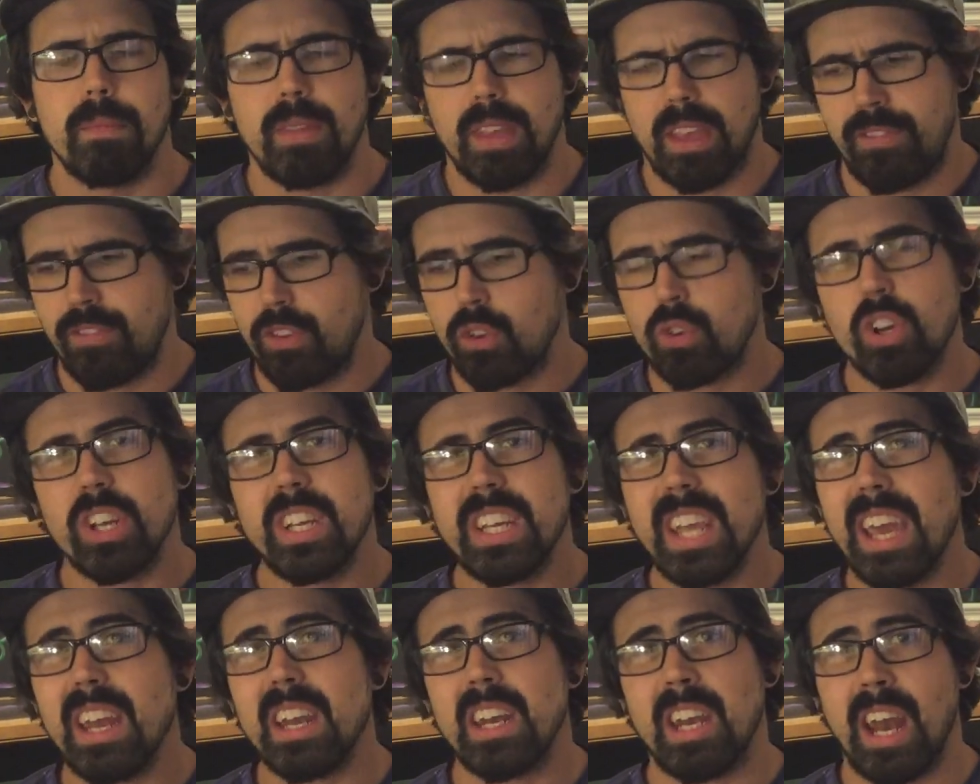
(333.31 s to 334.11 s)
If you
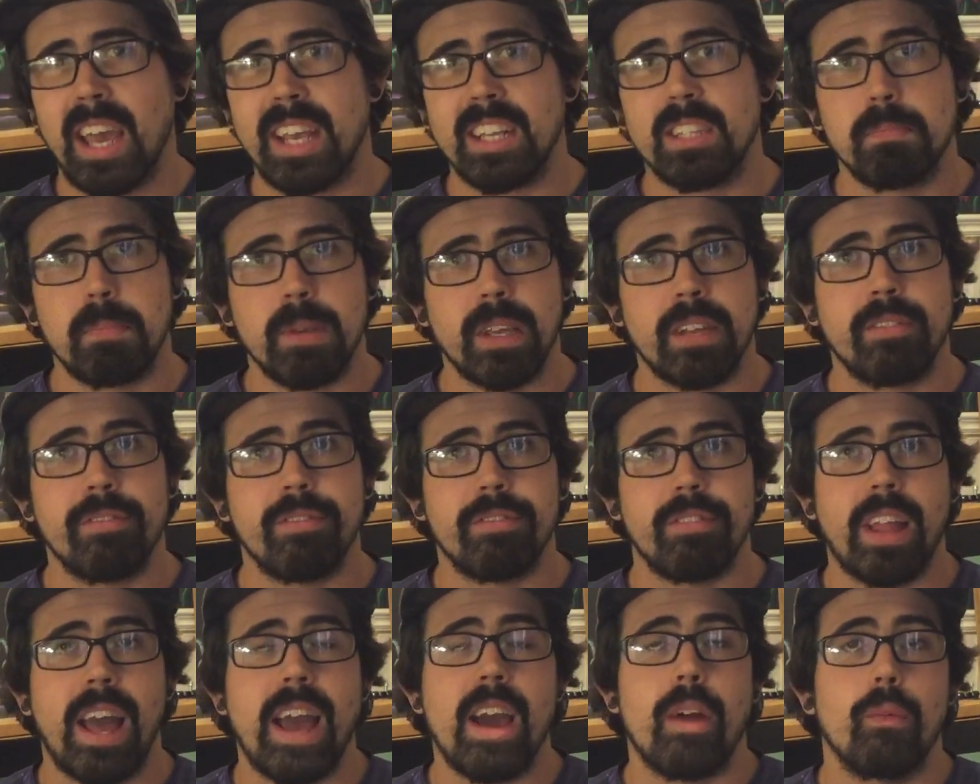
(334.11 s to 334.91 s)
could get nice big
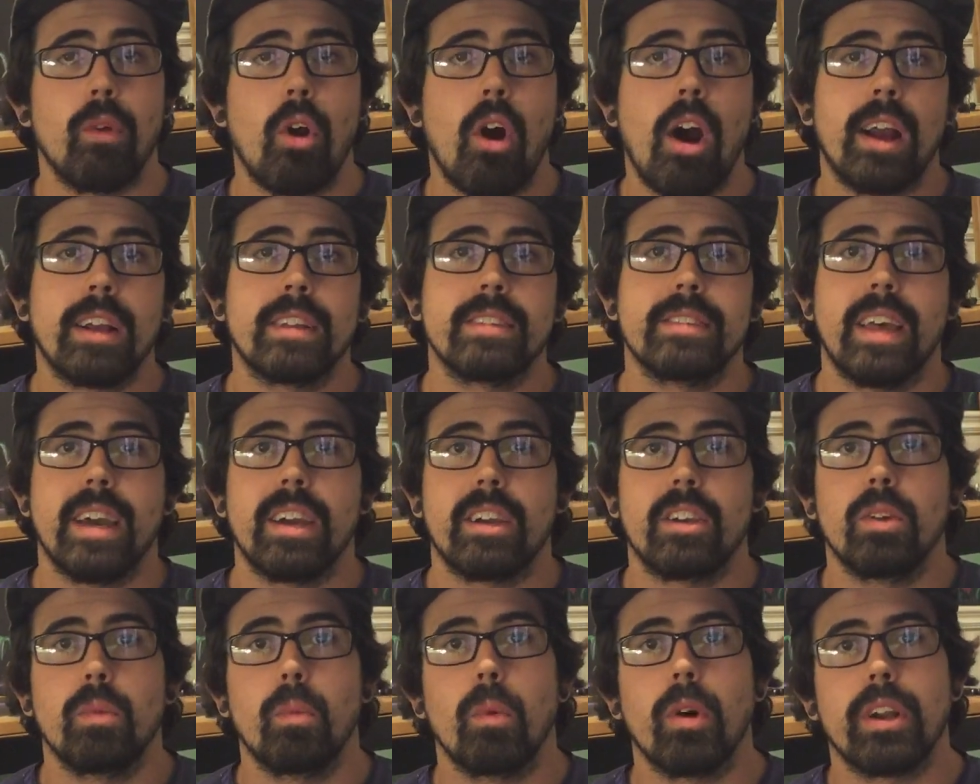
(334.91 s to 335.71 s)
flat rocks,
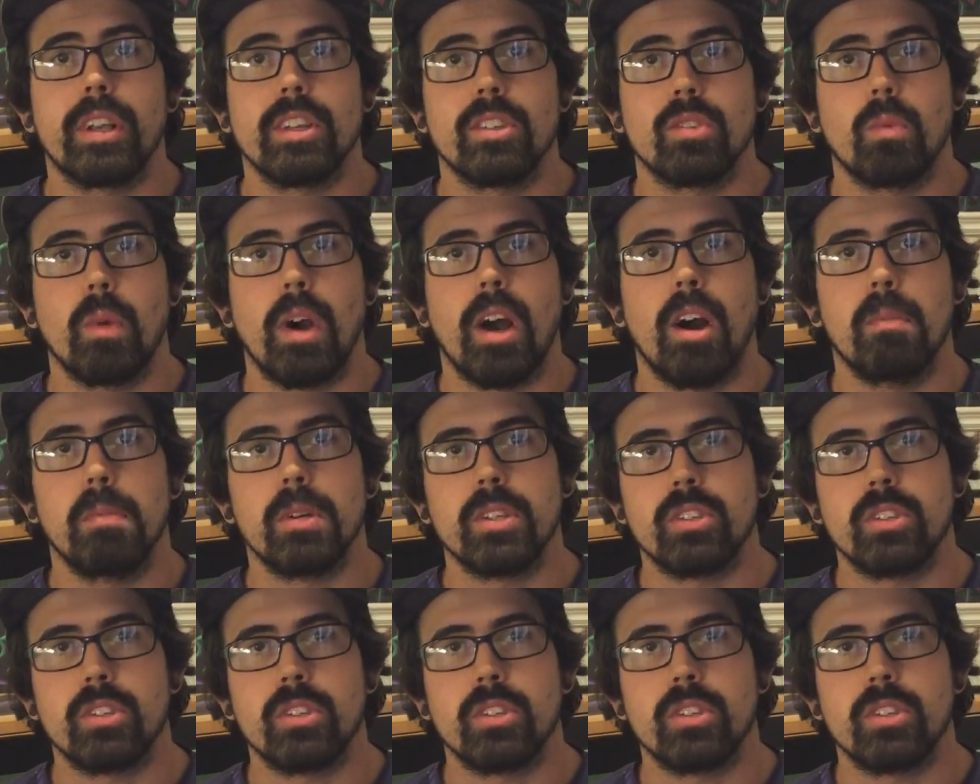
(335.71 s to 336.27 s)
that could work as well,